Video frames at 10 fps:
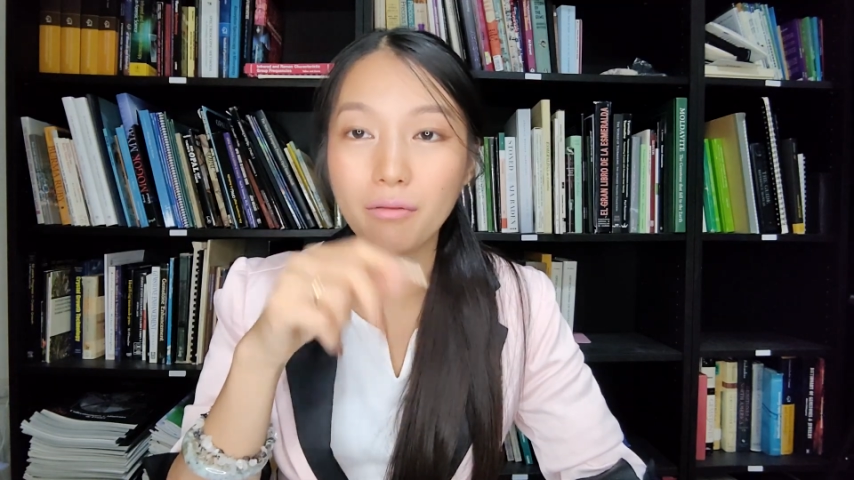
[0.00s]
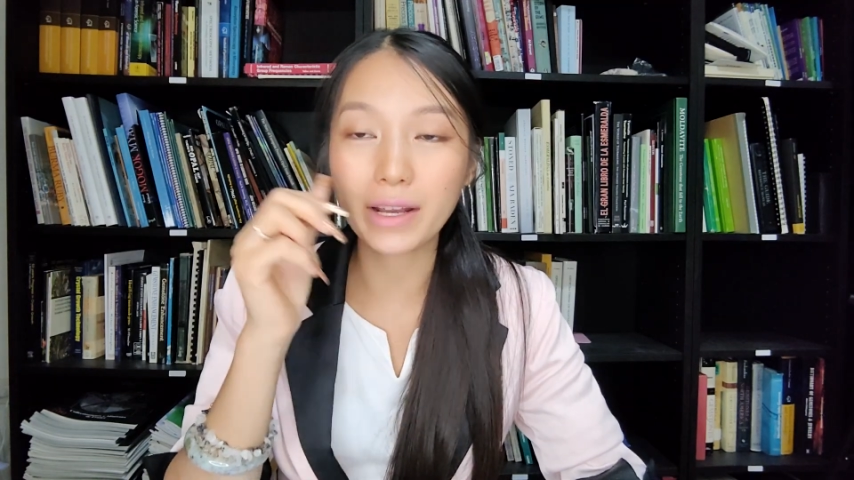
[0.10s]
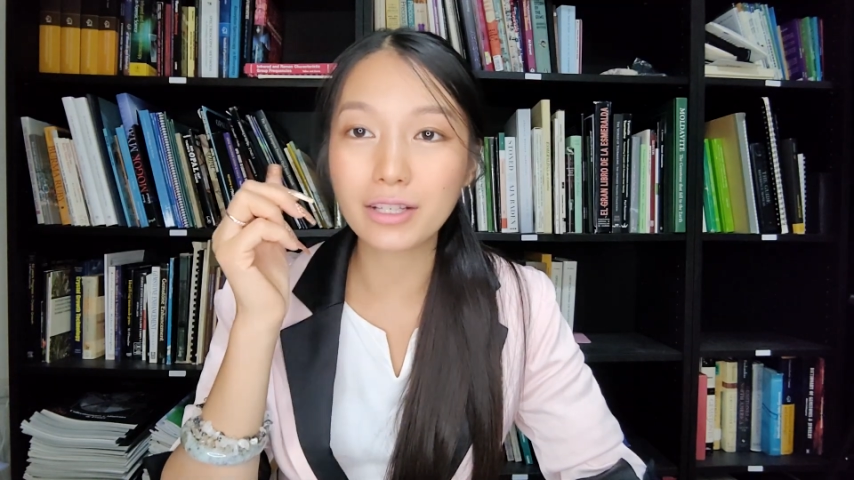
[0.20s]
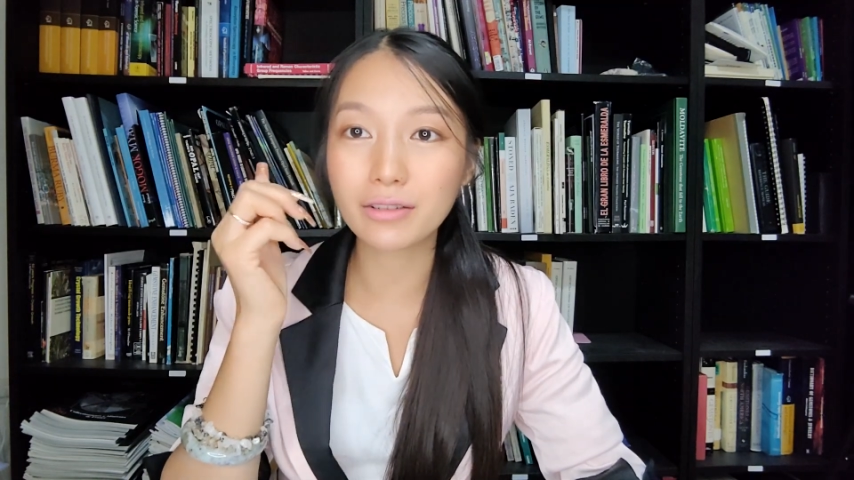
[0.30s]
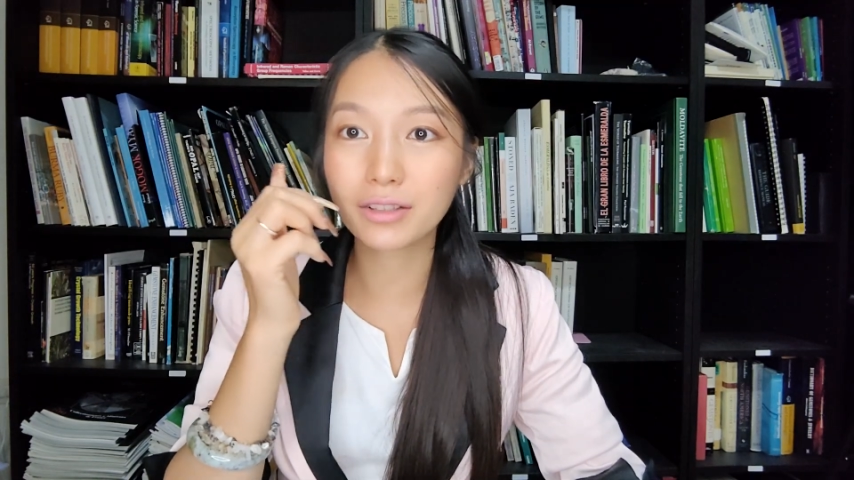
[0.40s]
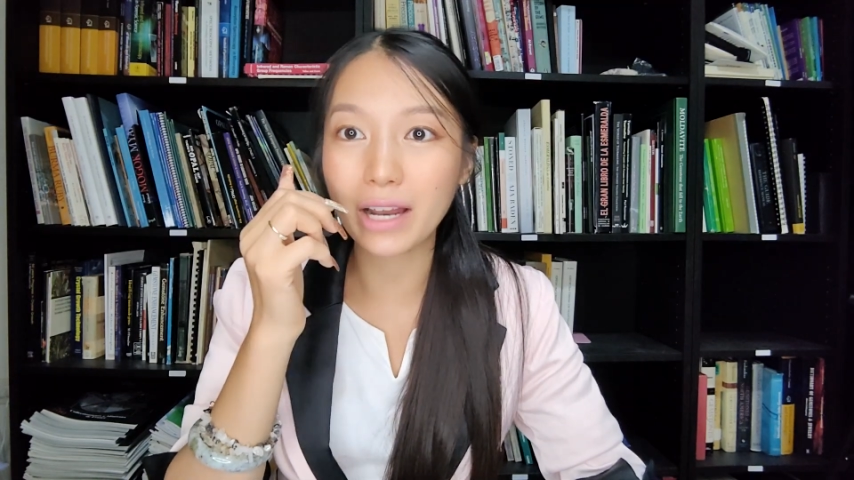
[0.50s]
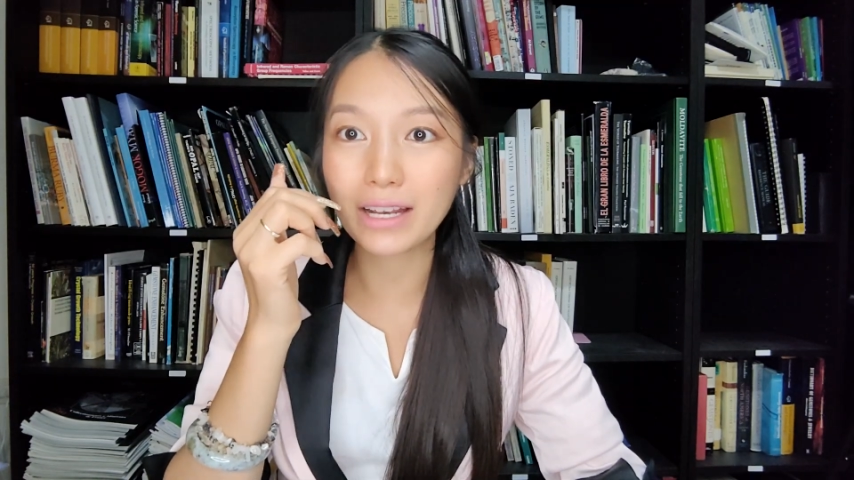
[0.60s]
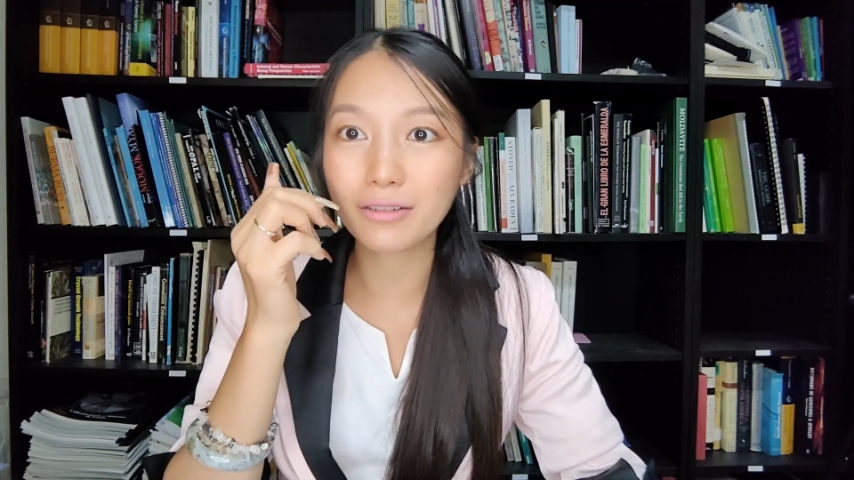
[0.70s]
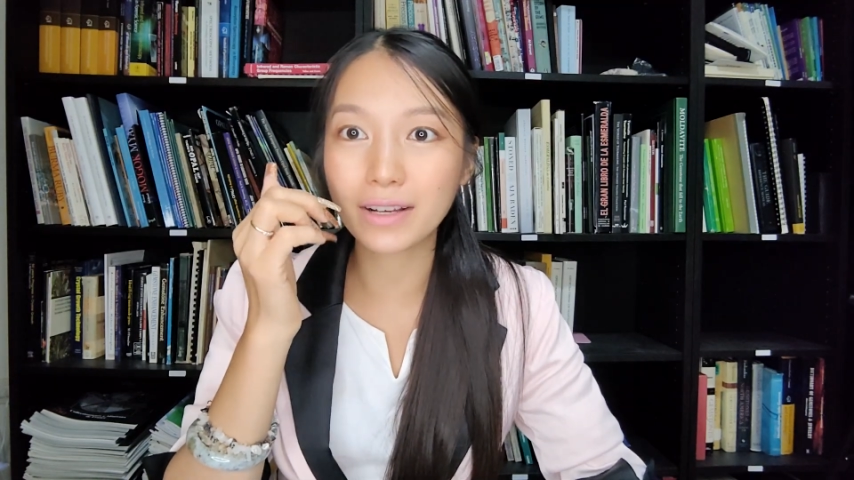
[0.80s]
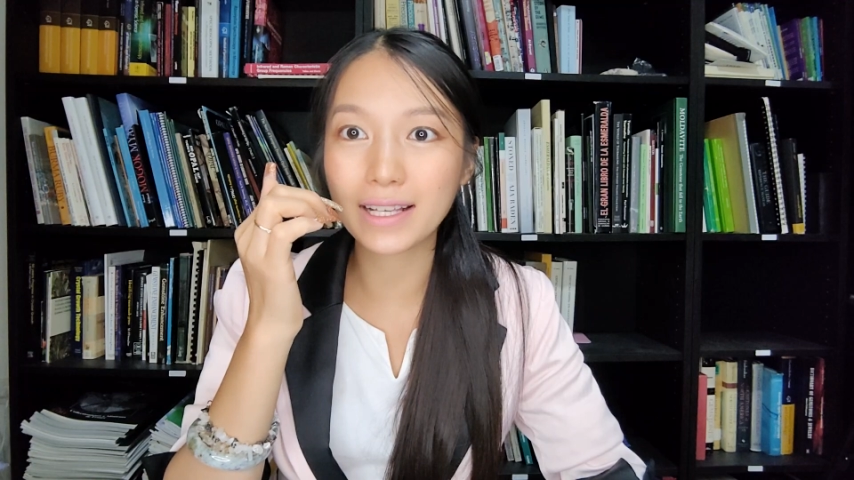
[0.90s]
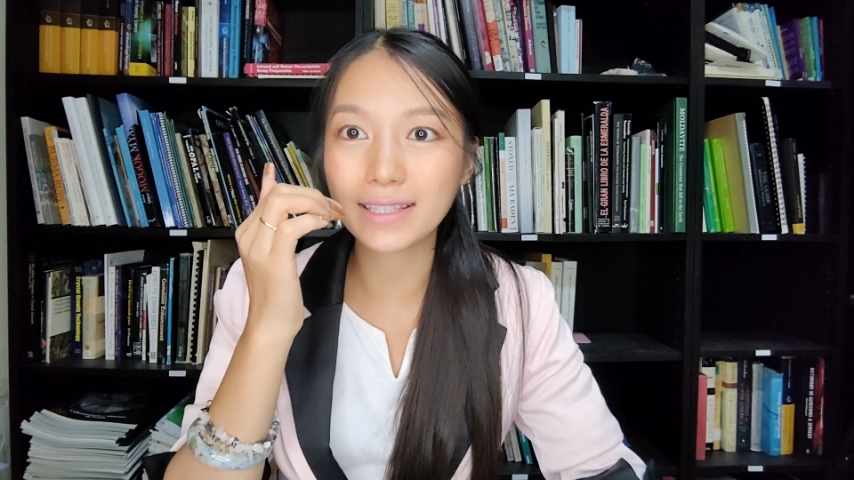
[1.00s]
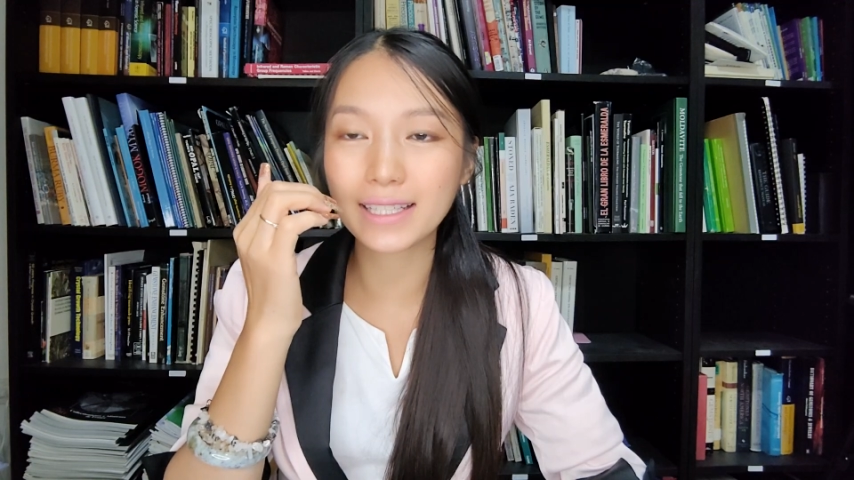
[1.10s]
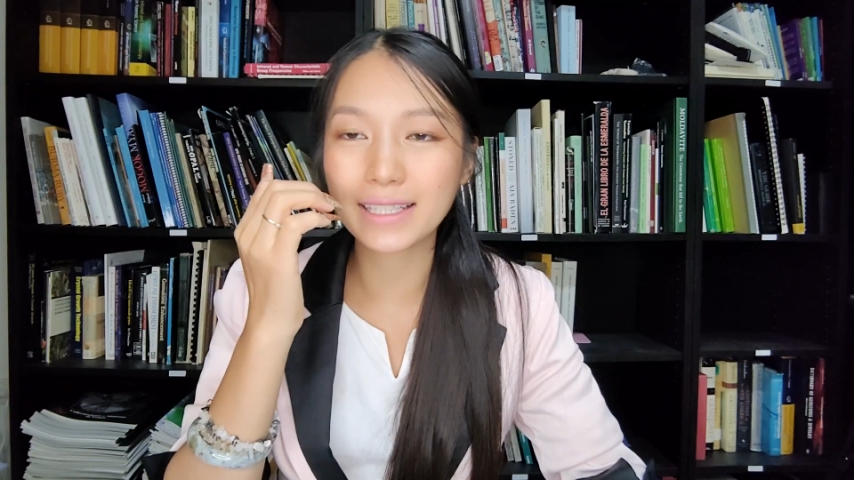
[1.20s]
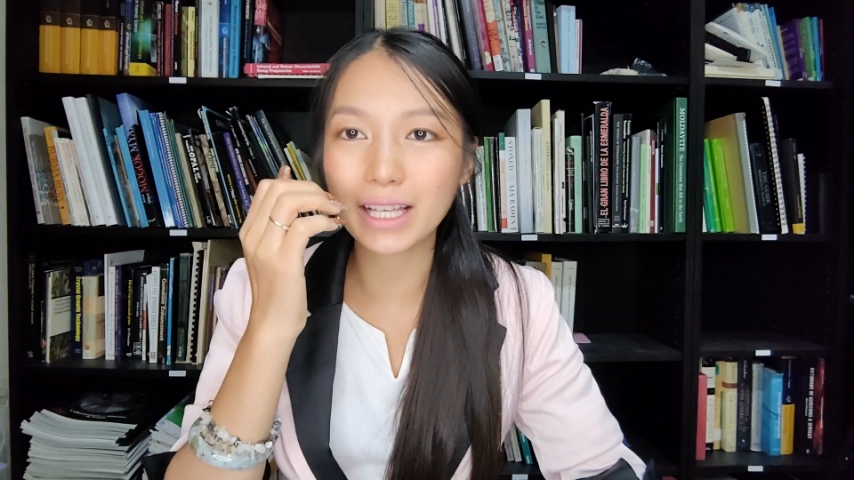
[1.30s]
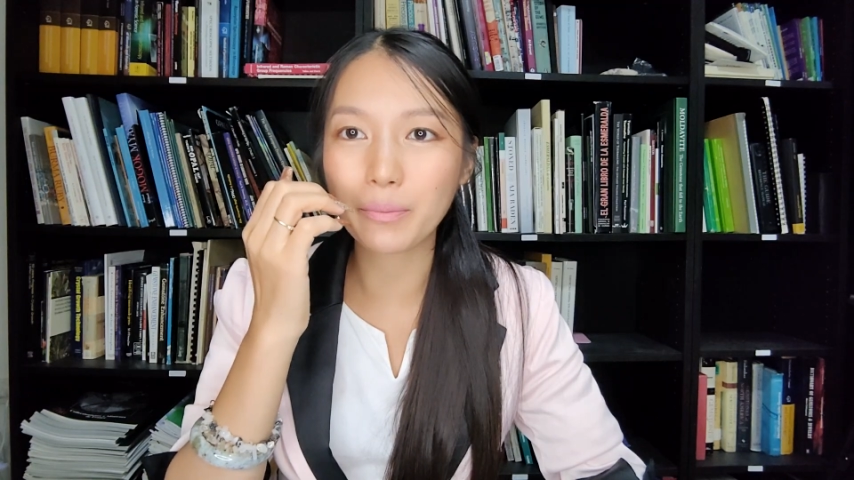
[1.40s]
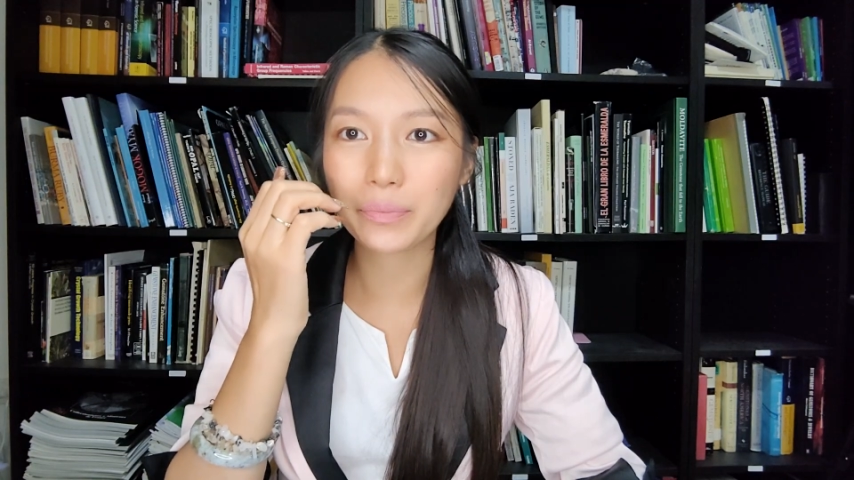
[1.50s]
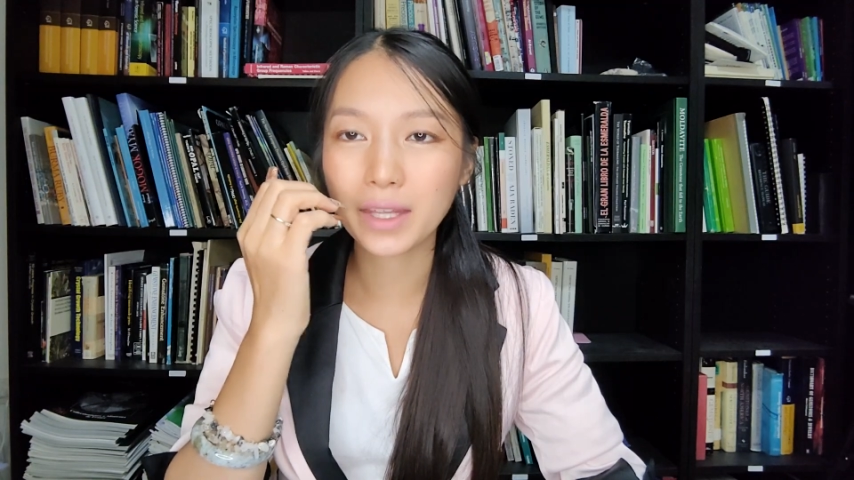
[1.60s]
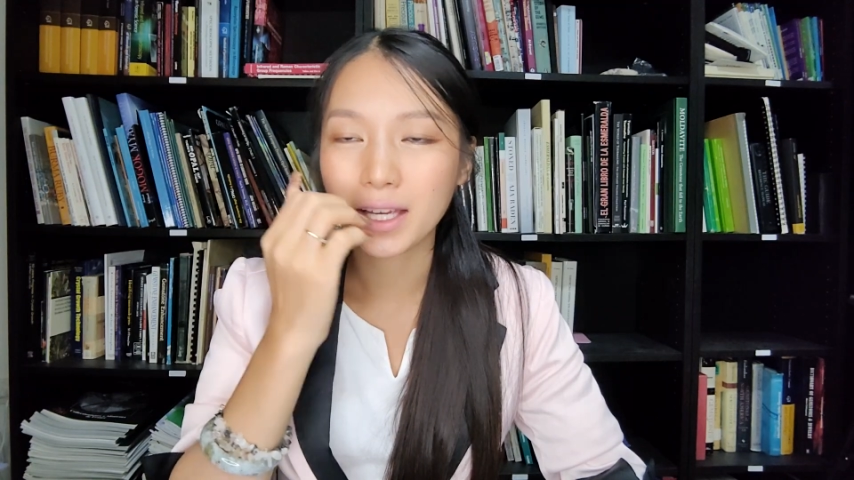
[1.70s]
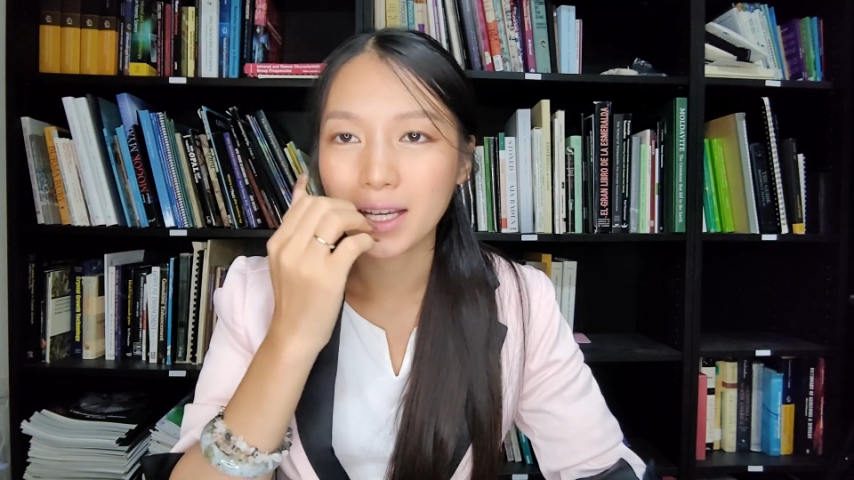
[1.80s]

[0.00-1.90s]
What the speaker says: when you scratch, you can see some